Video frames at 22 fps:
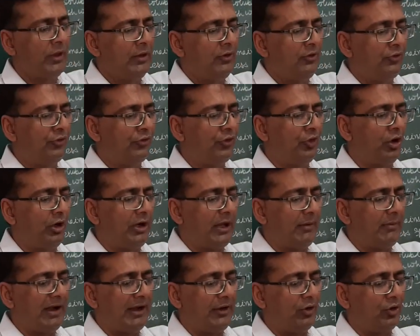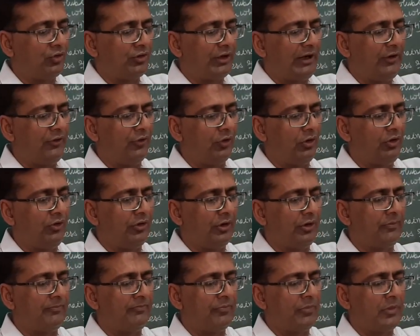sodium hydroxide
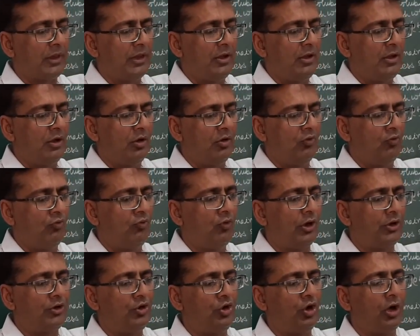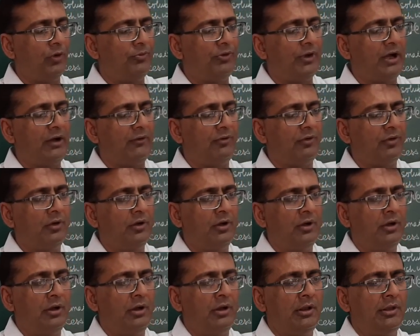solution. What you observe?
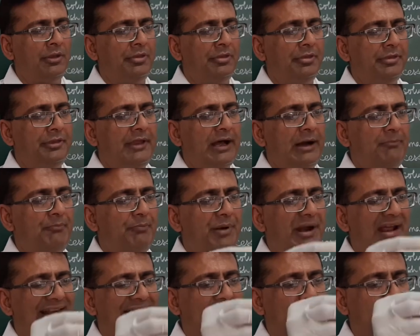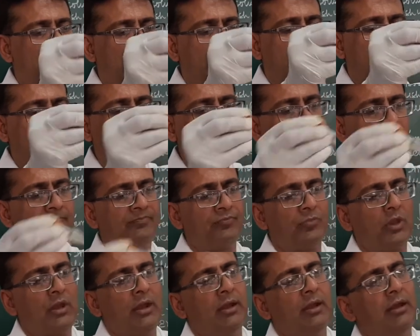The precipitate
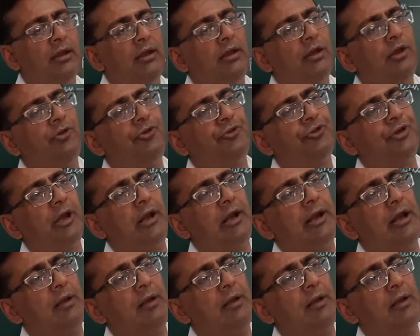still